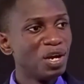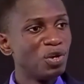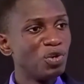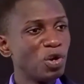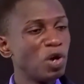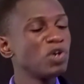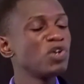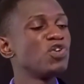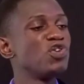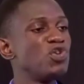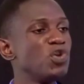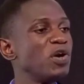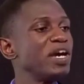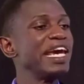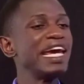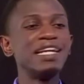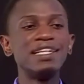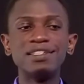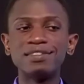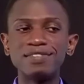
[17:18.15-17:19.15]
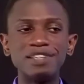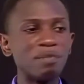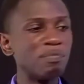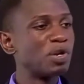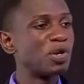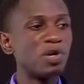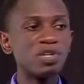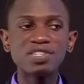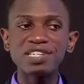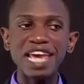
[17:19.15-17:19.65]
Don't do anything
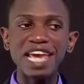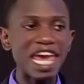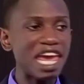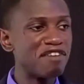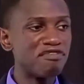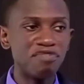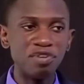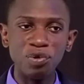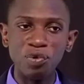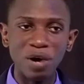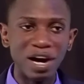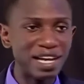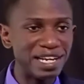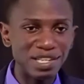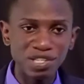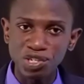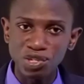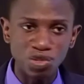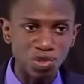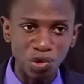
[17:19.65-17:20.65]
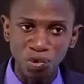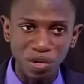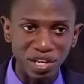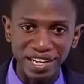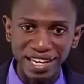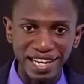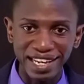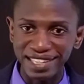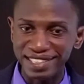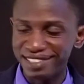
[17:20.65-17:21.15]
because everyone is
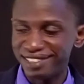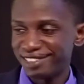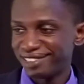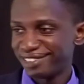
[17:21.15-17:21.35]
doing it.